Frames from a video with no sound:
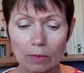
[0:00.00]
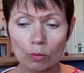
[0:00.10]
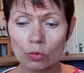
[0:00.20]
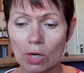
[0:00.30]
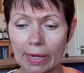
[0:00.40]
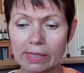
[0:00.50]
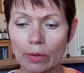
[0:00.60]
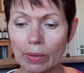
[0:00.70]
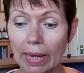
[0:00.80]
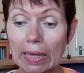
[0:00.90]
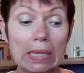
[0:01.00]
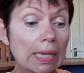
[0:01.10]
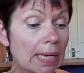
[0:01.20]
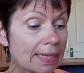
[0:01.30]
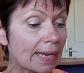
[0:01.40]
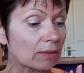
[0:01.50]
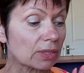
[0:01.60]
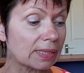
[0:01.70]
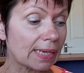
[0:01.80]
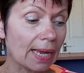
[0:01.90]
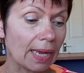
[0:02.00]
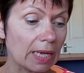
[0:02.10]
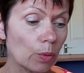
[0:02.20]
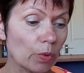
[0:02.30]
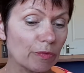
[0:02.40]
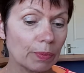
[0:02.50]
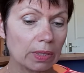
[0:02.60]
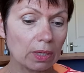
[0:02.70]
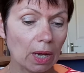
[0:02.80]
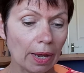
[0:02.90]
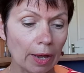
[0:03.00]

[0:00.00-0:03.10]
Right, okay. Now today we've been